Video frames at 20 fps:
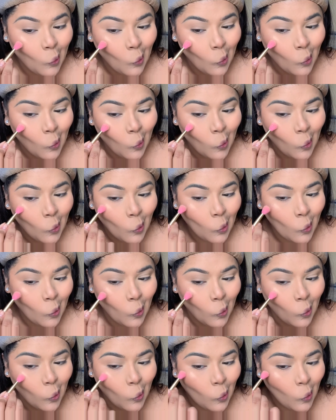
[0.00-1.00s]

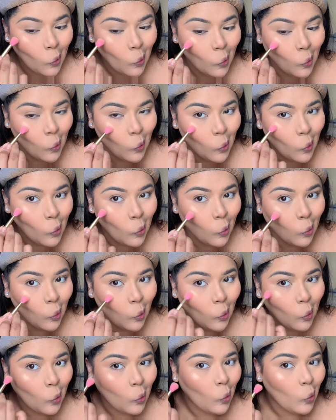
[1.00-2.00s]

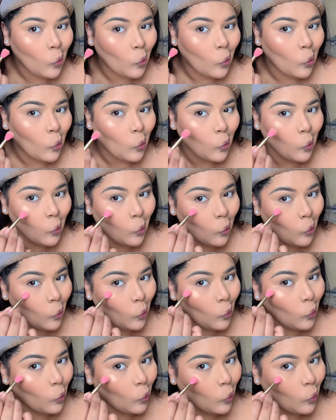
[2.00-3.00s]

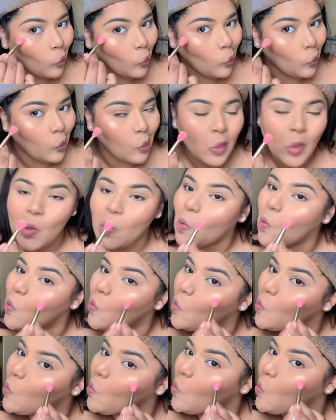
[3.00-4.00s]

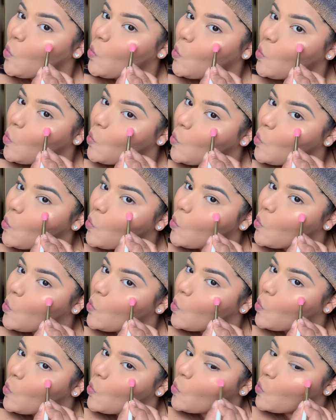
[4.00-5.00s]

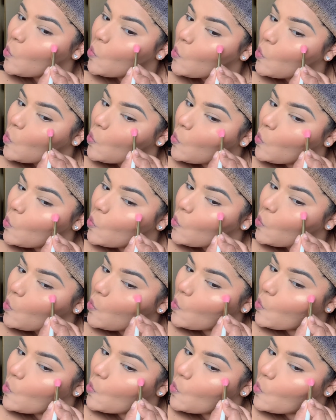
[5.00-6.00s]

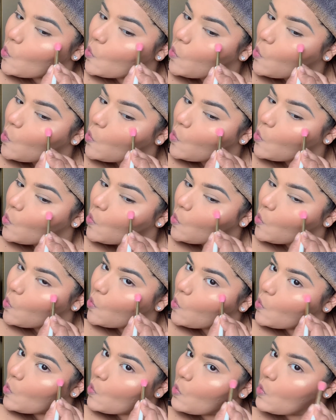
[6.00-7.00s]

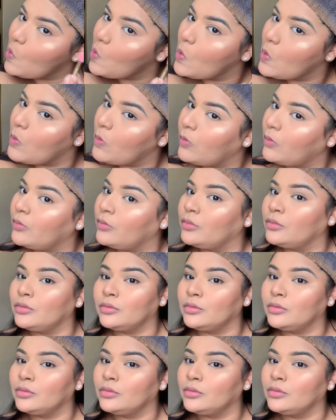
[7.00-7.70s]
[no speech]